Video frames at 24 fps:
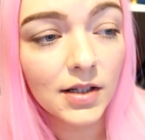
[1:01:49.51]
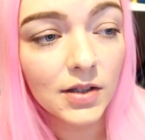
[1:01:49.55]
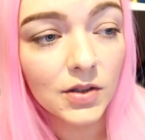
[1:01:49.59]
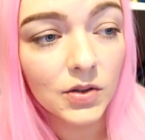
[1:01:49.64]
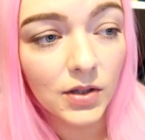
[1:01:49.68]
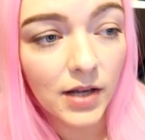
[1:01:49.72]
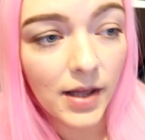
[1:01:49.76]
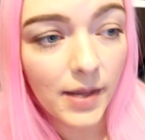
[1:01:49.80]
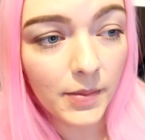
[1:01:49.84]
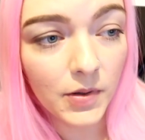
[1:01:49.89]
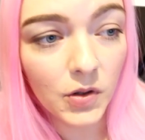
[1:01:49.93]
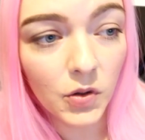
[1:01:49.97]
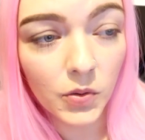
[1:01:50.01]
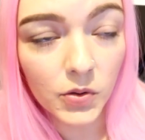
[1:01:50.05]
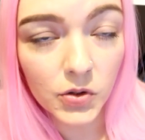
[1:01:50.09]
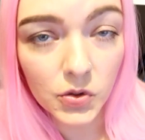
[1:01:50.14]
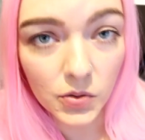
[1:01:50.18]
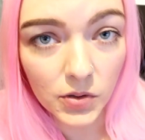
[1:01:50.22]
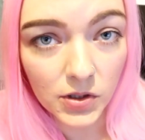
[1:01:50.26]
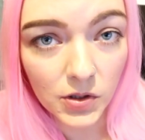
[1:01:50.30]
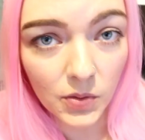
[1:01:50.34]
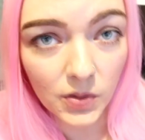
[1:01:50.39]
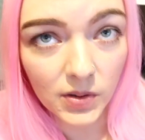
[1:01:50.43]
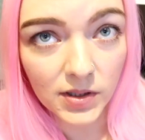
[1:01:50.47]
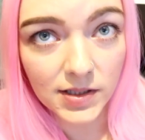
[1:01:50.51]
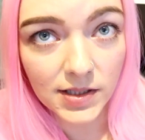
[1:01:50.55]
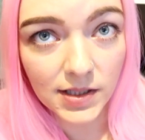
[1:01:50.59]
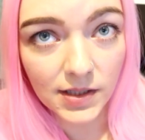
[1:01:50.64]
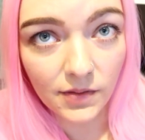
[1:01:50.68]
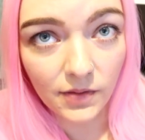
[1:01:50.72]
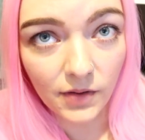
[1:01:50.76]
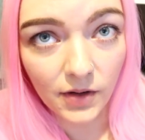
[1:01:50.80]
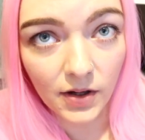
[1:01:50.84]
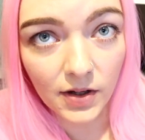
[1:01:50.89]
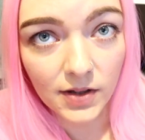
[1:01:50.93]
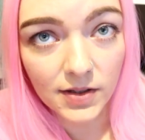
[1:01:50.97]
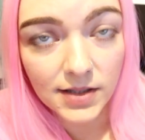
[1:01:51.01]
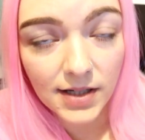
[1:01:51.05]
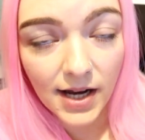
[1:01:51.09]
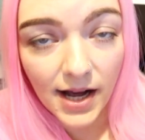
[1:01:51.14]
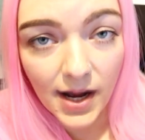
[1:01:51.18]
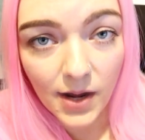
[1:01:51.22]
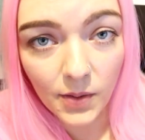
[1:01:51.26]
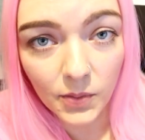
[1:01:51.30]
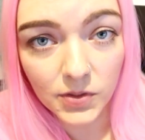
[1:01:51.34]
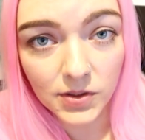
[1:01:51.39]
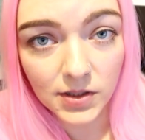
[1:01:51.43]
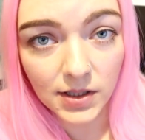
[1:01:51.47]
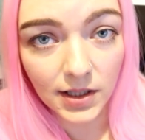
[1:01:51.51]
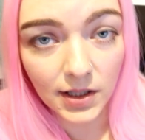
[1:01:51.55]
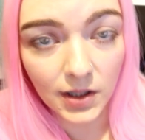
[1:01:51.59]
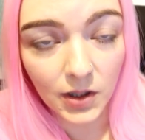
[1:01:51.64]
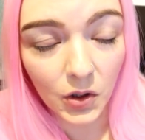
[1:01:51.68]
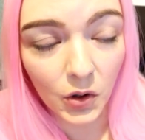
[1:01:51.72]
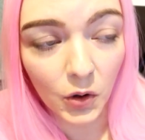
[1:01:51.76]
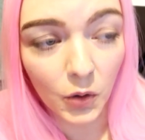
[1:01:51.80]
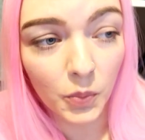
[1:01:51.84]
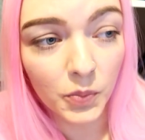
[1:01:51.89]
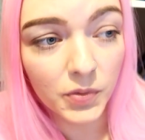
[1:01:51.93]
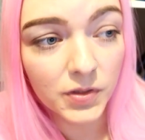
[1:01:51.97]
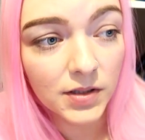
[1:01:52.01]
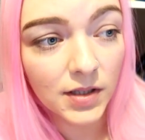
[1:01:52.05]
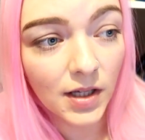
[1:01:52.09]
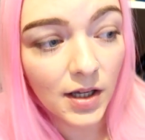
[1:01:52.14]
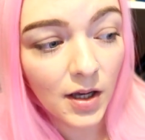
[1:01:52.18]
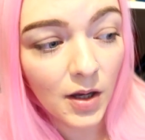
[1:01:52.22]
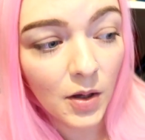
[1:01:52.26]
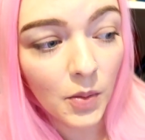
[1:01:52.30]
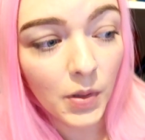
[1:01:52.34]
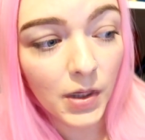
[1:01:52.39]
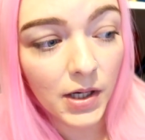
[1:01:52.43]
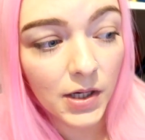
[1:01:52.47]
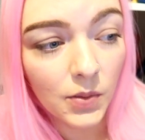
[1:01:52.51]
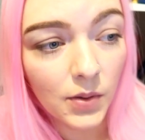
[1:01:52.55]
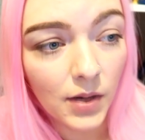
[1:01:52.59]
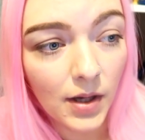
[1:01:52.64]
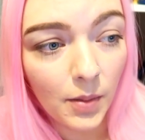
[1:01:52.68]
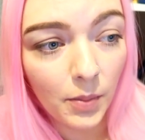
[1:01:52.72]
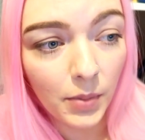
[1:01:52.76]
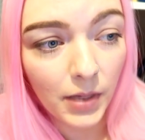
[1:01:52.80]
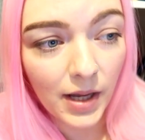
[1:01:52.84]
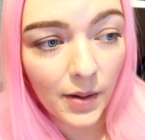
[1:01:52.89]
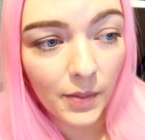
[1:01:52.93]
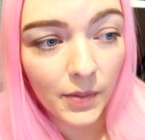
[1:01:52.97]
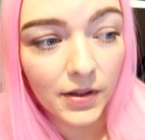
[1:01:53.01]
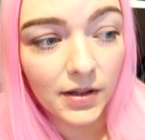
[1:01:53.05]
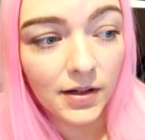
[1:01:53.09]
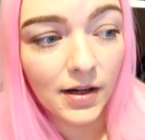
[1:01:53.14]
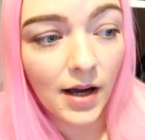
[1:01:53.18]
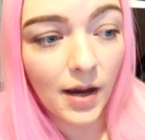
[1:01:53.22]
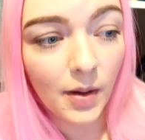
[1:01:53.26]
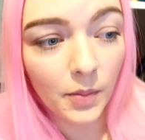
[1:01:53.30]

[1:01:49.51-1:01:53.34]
So let me know which one you want to see first. I was thinking cups. But anyway, I'm blabbing.